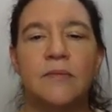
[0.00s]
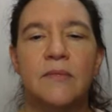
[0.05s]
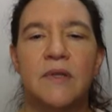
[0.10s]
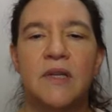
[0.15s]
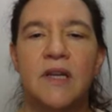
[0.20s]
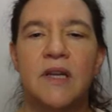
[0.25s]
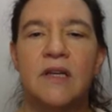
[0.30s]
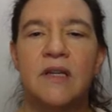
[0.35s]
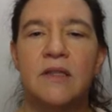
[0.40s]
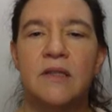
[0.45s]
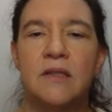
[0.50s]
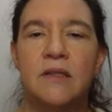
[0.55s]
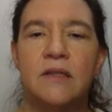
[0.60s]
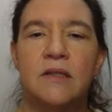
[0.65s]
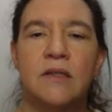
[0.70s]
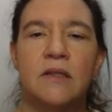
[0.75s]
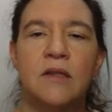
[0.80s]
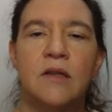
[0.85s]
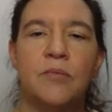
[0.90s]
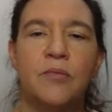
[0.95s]
it is
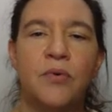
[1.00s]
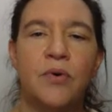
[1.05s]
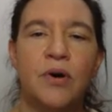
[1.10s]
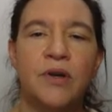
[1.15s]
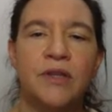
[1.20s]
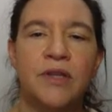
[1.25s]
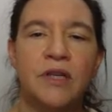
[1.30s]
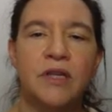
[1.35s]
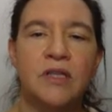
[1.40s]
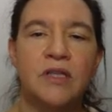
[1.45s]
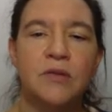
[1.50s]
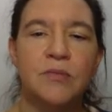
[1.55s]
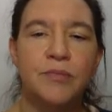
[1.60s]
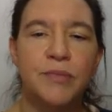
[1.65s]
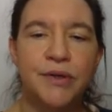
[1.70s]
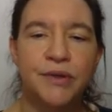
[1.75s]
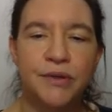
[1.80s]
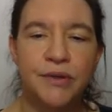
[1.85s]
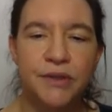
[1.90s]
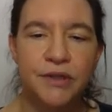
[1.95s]
the point that is
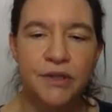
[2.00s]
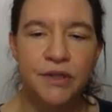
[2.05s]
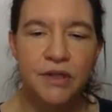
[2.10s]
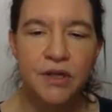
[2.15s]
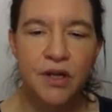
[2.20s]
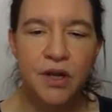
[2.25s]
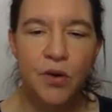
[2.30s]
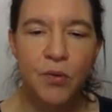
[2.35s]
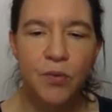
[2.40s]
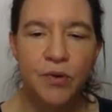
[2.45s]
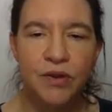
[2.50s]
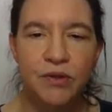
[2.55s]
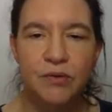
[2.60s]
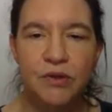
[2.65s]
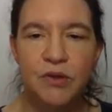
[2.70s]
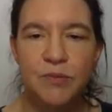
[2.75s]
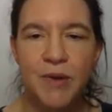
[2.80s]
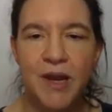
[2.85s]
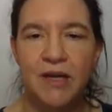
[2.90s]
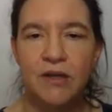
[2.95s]
mirrored with
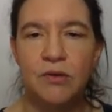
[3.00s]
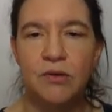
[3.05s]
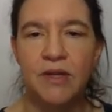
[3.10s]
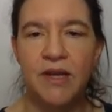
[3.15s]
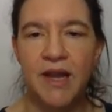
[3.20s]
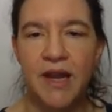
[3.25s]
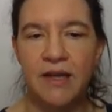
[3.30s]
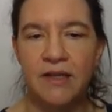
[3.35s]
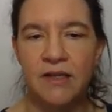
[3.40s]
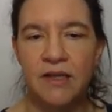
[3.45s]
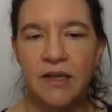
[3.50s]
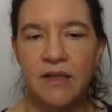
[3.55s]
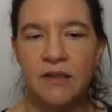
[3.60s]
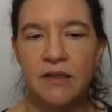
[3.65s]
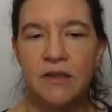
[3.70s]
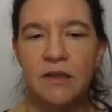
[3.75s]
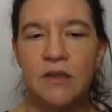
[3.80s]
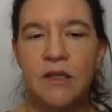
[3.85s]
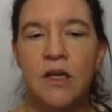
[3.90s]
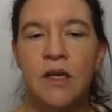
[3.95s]
respect to the
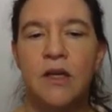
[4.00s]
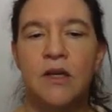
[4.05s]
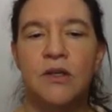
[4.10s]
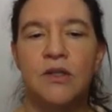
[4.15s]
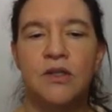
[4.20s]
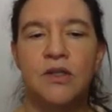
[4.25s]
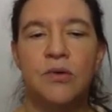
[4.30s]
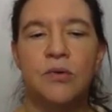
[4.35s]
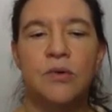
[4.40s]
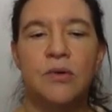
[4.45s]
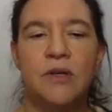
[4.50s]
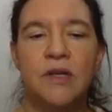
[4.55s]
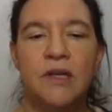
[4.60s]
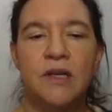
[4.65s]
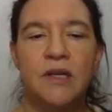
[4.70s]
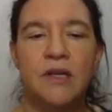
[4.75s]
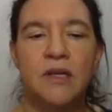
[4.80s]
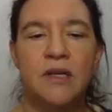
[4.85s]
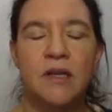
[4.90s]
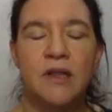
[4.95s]
x-axis. So
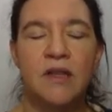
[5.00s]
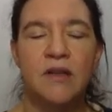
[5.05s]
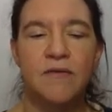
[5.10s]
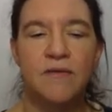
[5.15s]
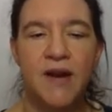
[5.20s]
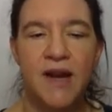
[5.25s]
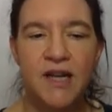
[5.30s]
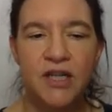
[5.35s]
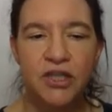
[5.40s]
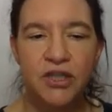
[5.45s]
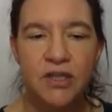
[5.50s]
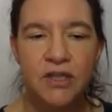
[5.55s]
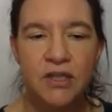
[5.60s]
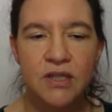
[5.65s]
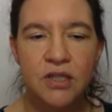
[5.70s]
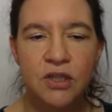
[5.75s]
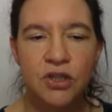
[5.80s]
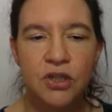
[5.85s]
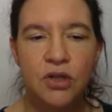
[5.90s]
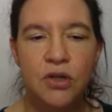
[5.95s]
in the Weierstrass
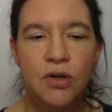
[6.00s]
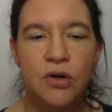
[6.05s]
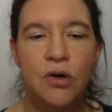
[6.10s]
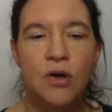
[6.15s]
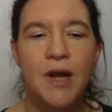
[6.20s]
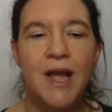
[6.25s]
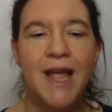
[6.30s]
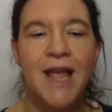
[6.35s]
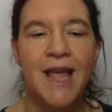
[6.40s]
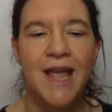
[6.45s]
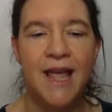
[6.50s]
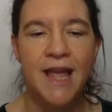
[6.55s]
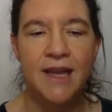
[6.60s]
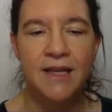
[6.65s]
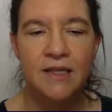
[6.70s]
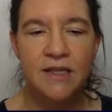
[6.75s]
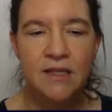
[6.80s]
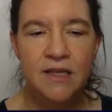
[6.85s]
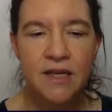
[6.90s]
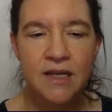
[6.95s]
addition law,
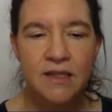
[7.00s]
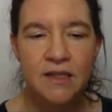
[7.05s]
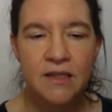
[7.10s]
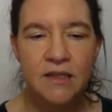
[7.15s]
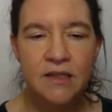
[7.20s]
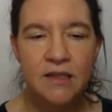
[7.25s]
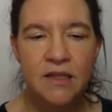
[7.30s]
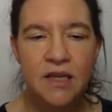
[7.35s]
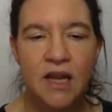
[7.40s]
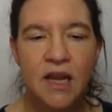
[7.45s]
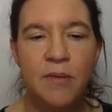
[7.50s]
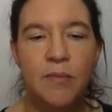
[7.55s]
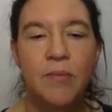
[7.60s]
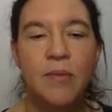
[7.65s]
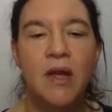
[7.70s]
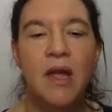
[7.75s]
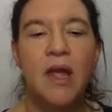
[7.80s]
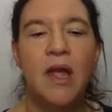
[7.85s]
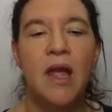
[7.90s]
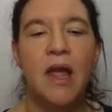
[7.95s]
x stays the same
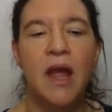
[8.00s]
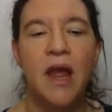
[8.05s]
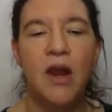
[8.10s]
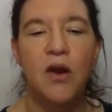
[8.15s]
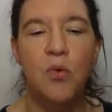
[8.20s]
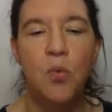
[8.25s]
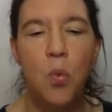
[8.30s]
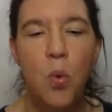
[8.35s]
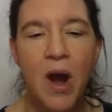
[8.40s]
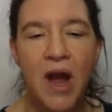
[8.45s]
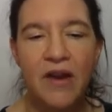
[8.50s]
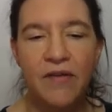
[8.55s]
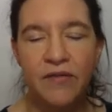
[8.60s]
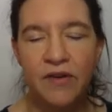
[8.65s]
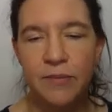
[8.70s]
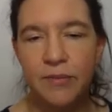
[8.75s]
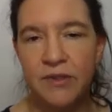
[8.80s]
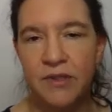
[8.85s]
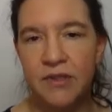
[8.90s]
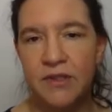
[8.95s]
and y
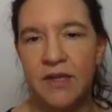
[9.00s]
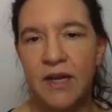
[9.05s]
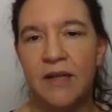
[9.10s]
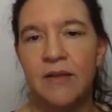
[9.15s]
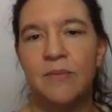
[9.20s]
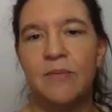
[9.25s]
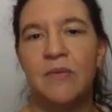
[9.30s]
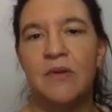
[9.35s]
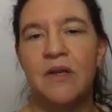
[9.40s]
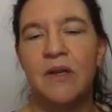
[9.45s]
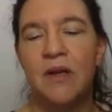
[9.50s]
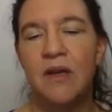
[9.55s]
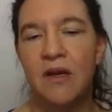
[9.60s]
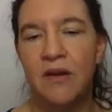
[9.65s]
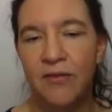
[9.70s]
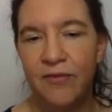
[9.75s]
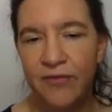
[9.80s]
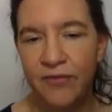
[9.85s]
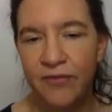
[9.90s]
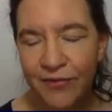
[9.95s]
flips the
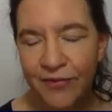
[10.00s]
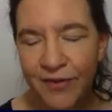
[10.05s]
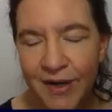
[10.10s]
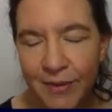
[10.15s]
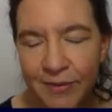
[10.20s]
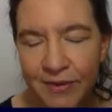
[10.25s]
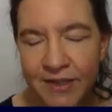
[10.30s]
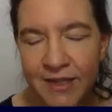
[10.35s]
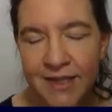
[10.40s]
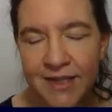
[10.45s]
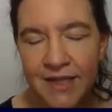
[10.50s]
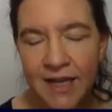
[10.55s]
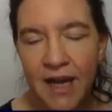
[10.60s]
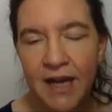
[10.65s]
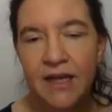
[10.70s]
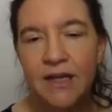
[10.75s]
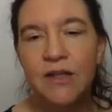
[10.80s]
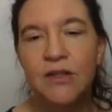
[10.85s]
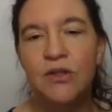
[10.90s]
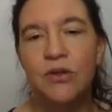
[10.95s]

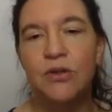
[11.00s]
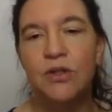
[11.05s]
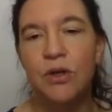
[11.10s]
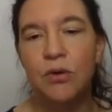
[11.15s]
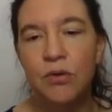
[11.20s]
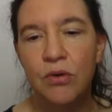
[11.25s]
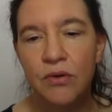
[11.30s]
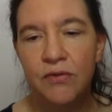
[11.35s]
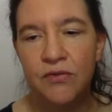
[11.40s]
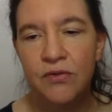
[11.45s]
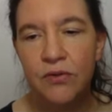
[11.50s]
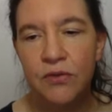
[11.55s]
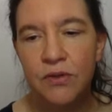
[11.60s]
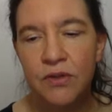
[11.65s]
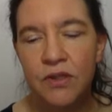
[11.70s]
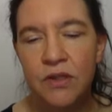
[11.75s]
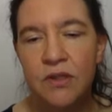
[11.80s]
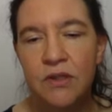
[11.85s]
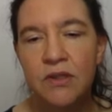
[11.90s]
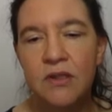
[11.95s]
sign. So don't confuse
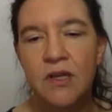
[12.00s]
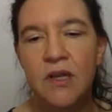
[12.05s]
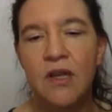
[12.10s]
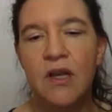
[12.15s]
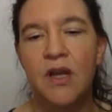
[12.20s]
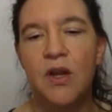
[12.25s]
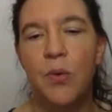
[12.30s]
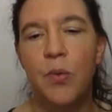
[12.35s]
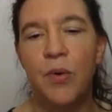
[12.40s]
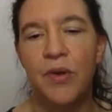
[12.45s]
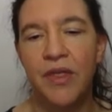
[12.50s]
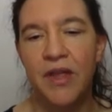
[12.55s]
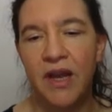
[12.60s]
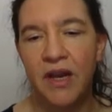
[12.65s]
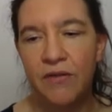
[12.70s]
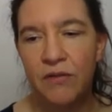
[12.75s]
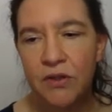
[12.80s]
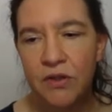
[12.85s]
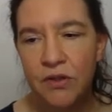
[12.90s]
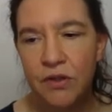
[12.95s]
this with the
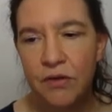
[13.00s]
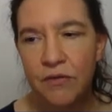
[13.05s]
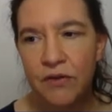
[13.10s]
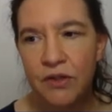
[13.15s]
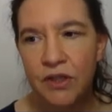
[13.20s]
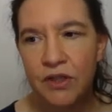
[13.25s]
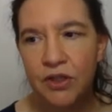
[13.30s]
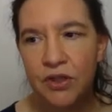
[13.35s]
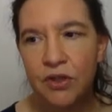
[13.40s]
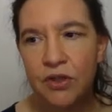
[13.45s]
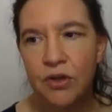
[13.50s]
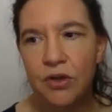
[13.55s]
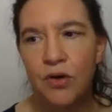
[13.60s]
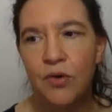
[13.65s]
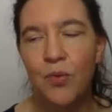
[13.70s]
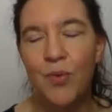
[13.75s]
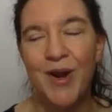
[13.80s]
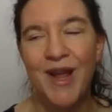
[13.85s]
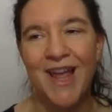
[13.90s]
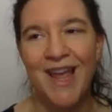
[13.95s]
Edwards curve addition law,
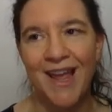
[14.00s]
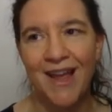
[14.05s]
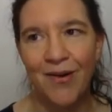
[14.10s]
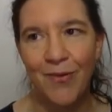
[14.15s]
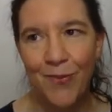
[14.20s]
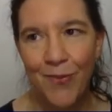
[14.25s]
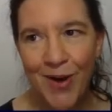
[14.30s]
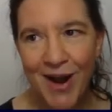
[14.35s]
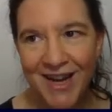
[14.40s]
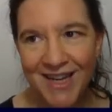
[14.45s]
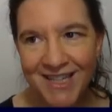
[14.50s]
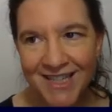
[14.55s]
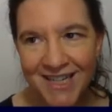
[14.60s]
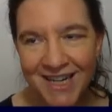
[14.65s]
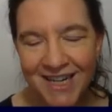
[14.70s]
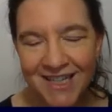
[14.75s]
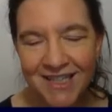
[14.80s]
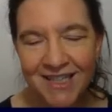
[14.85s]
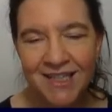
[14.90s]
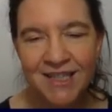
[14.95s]
where y
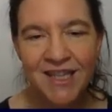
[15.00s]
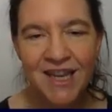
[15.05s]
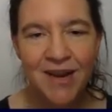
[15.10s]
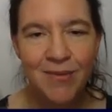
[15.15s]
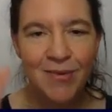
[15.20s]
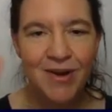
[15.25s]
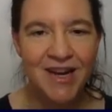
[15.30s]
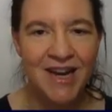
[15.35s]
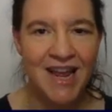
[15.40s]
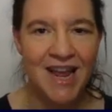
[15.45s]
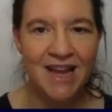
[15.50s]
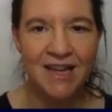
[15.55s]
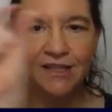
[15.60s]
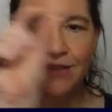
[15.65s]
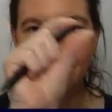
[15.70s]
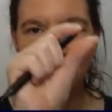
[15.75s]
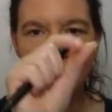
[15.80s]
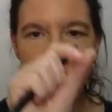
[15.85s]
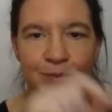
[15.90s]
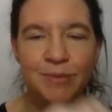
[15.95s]
stays the same and x
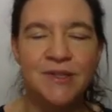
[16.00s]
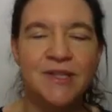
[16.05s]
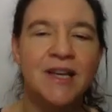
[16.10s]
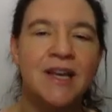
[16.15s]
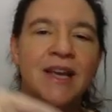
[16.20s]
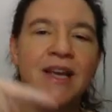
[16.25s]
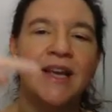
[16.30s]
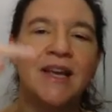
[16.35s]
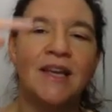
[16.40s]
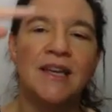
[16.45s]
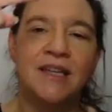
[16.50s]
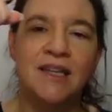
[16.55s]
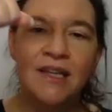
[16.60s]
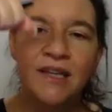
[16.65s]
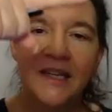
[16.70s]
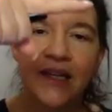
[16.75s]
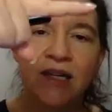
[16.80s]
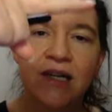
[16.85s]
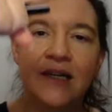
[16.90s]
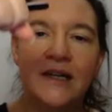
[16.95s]
flips.
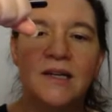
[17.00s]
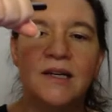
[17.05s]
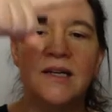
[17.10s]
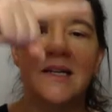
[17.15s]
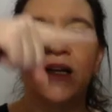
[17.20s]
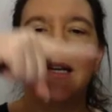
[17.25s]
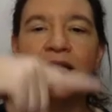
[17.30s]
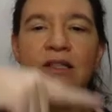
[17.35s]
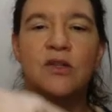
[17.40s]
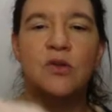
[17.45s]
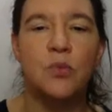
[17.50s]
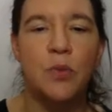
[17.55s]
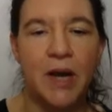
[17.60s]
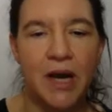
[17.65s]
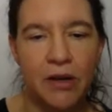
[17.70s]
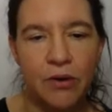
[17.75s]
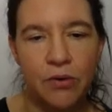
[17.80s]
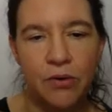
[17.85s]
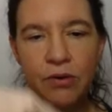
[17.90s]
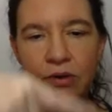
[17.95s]
Here, it's the
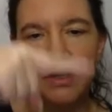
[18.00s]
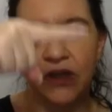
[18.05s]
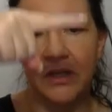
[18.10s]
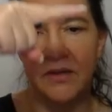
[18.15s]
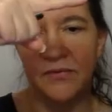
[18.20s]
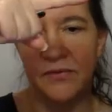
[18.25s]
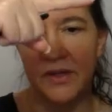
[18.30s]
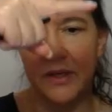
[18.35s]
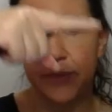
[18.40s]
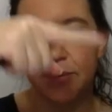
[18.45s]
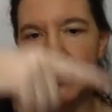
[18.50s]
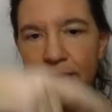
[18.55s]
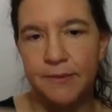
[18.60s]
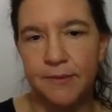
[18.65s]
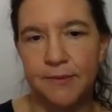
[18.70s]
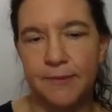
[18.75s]
y-coordinate that flips.